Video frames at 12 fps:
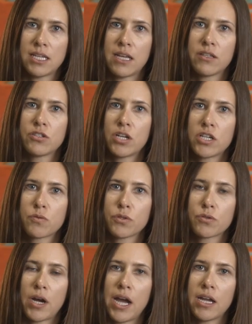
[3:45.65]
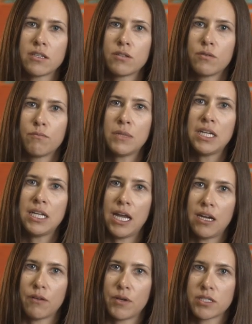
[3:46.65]
and the judge will try to mediate
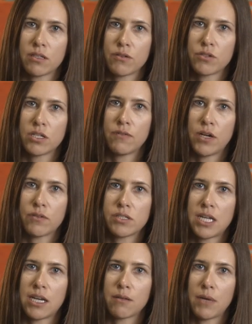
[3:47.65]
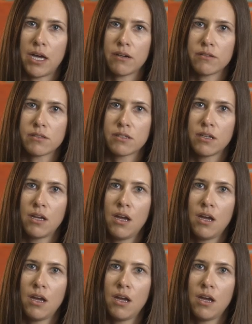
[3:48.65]
a resolution of outstanding matters.